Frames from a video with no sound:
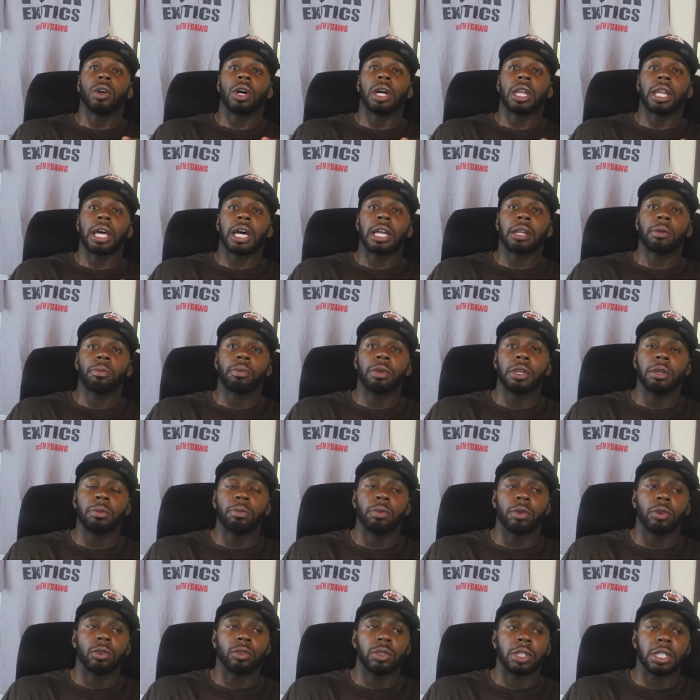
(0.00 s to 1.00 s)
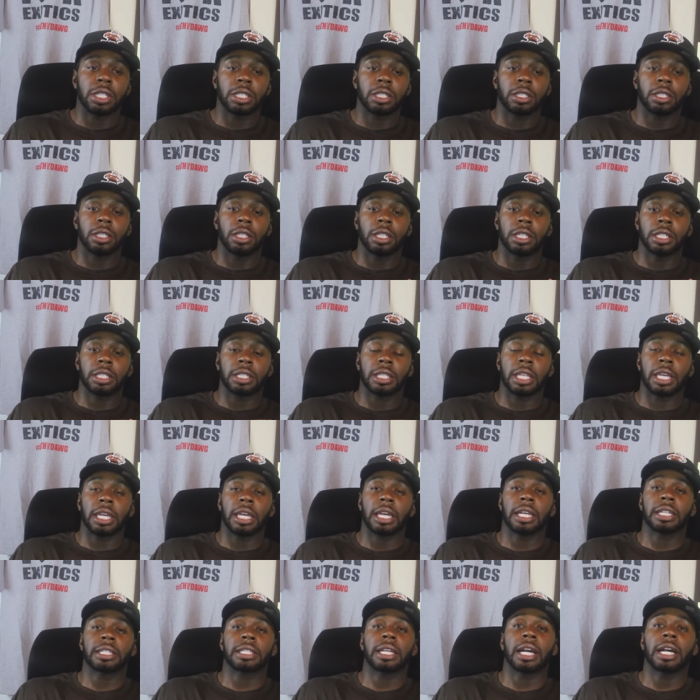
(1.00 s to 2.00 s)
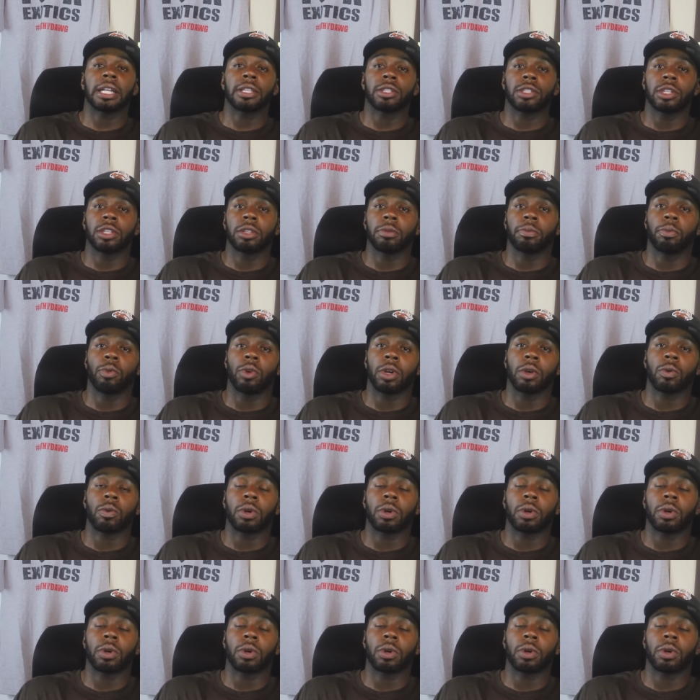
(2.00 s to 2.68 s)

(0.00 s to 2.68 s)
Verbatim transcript: a lot of people this this thing has gotten to the point